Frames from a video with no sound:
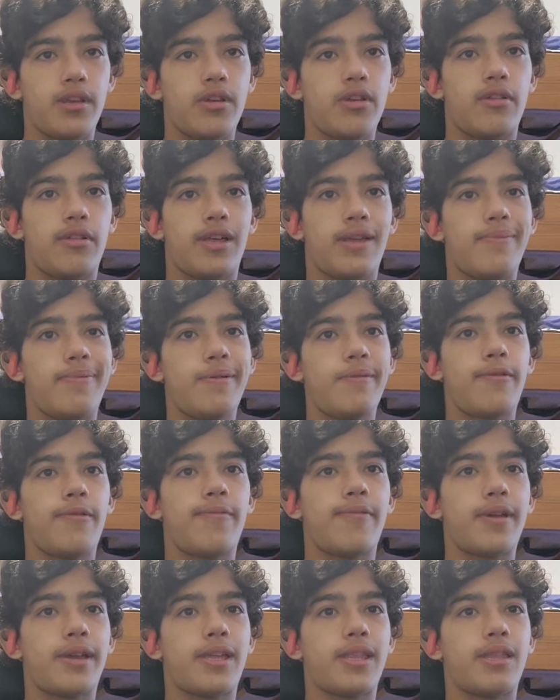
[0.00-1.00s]
lot of people
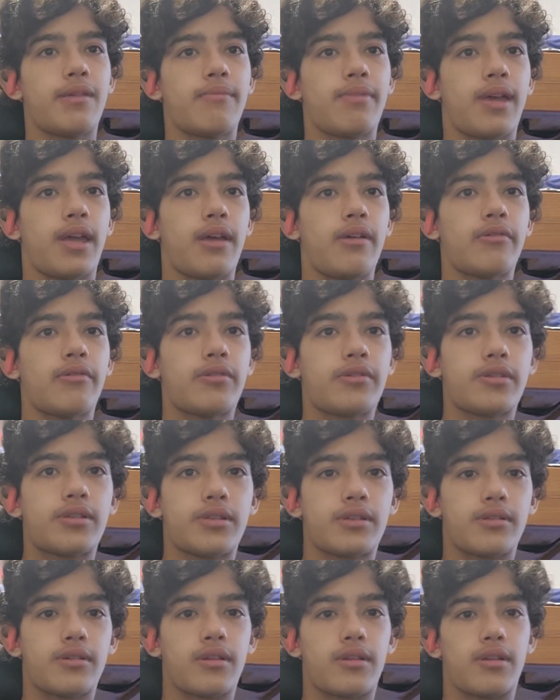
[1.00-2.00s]
picking the
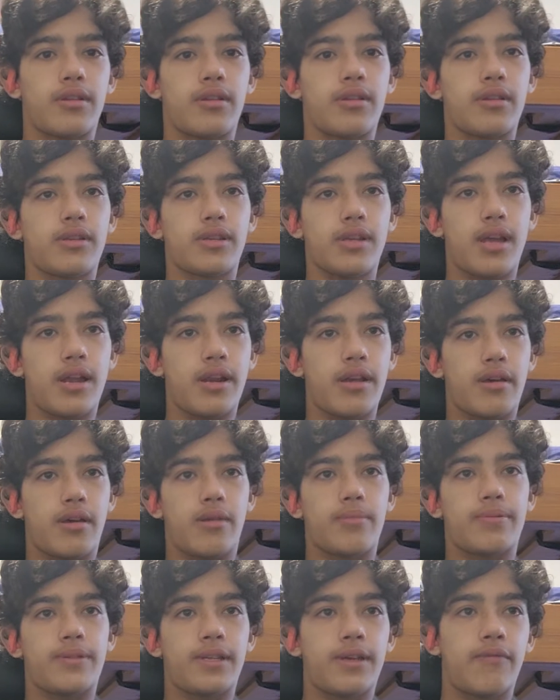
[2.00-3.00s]
Bengals. It's kind
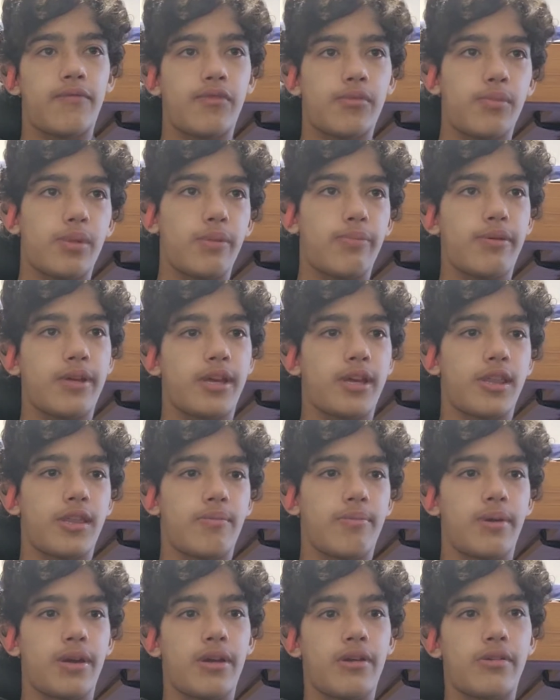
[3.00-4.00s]
of upset for me picking the
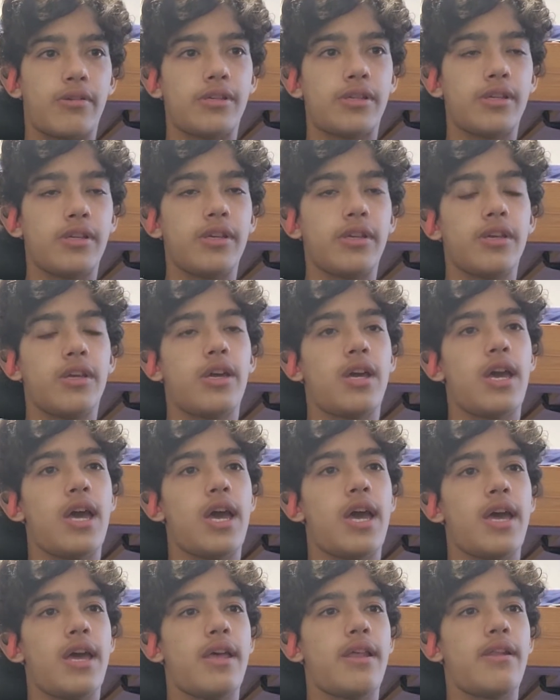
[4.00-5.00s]
Bears,
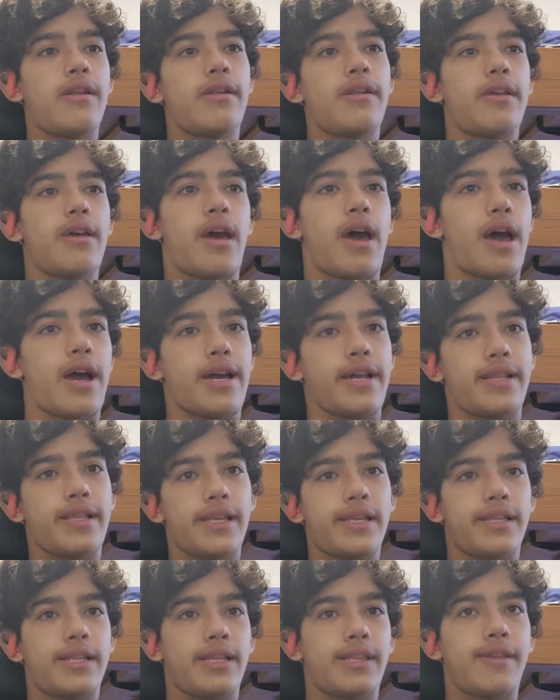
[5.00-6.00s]
and I
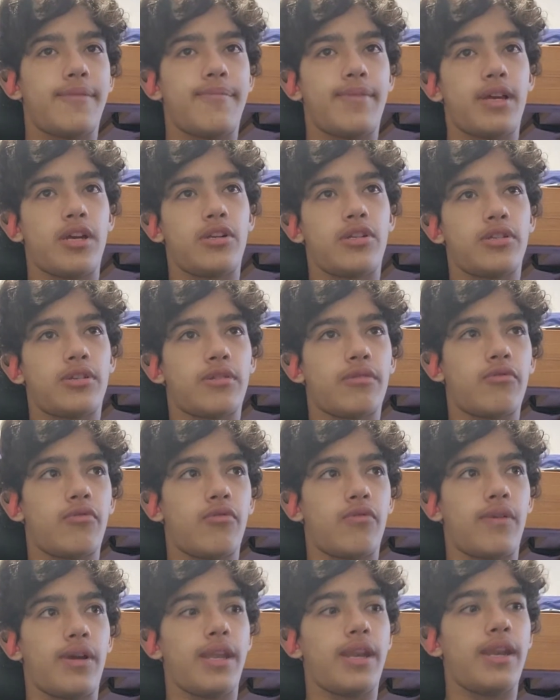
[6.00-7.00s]
think that the Bears
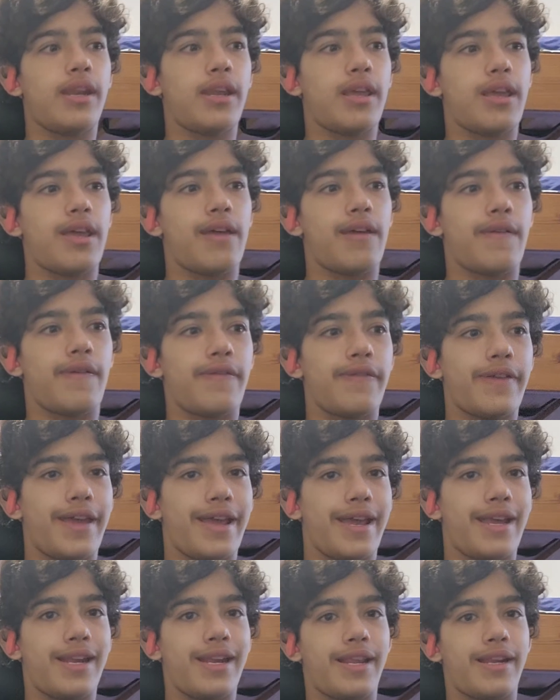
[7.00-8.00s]
win if
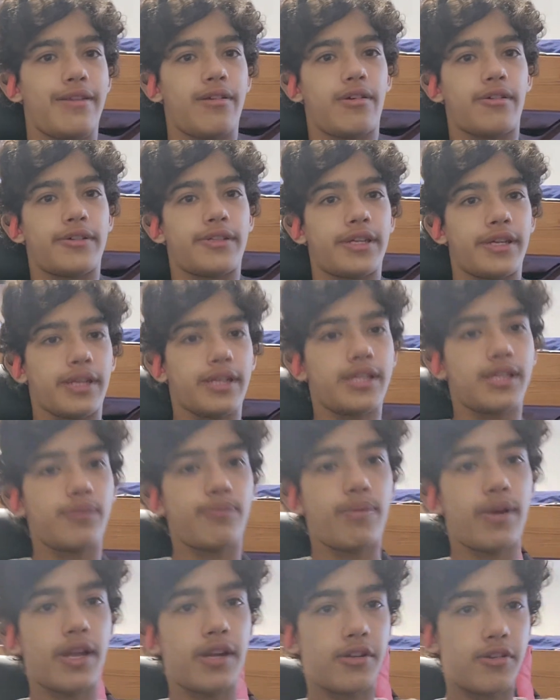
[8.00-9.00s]
Andy Dalton gets
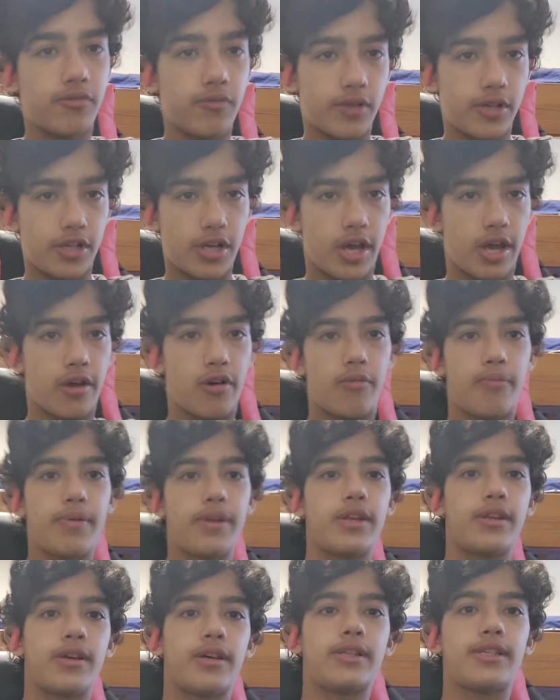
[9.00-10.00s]
benched, which I hope he
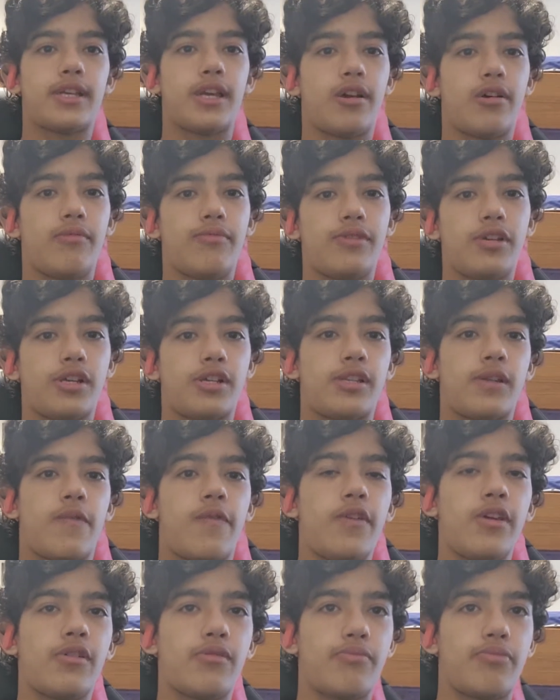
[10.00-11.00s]
does. I hope Justin
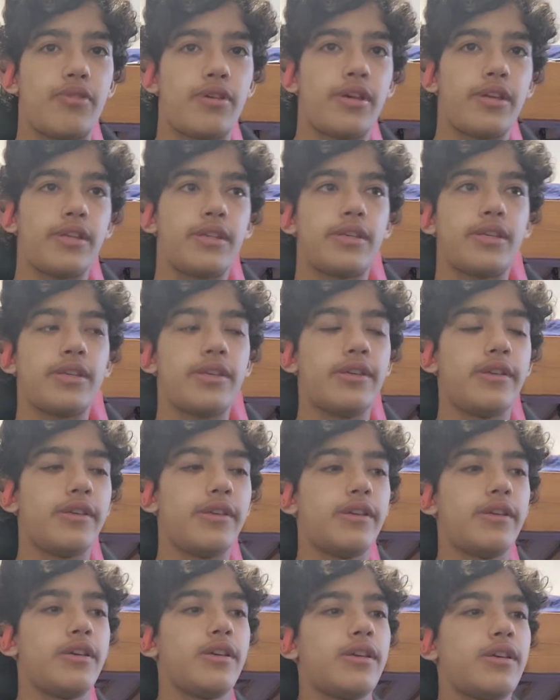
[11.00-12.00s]
Fields plays,
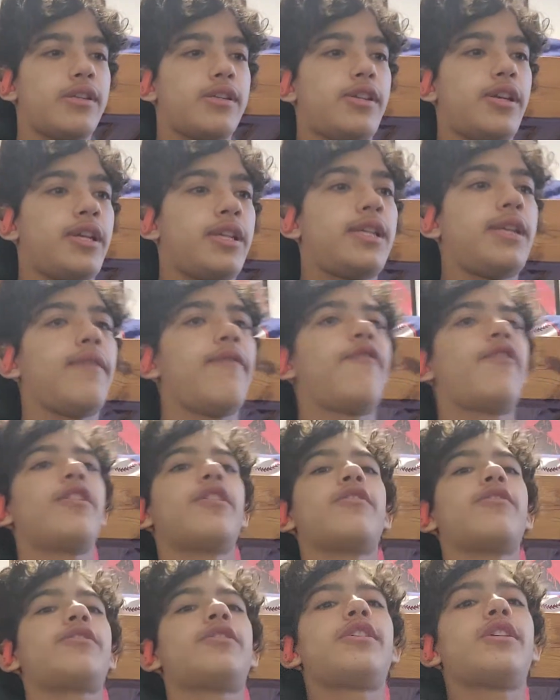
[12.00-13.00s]
because Justin
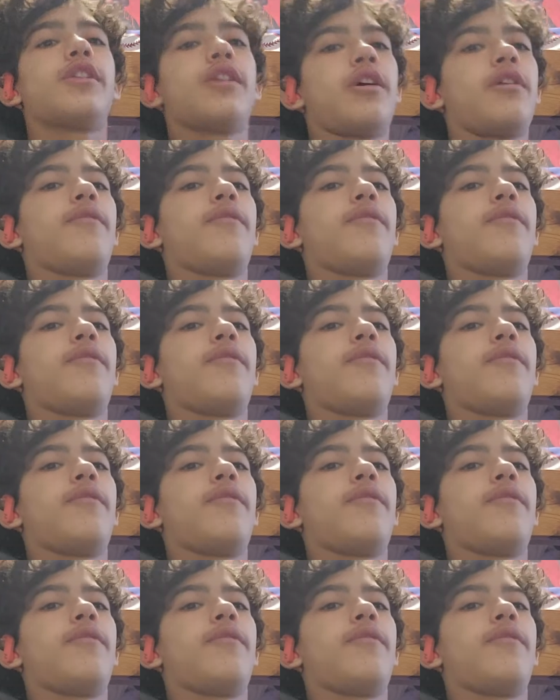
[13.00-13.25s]
Fields, he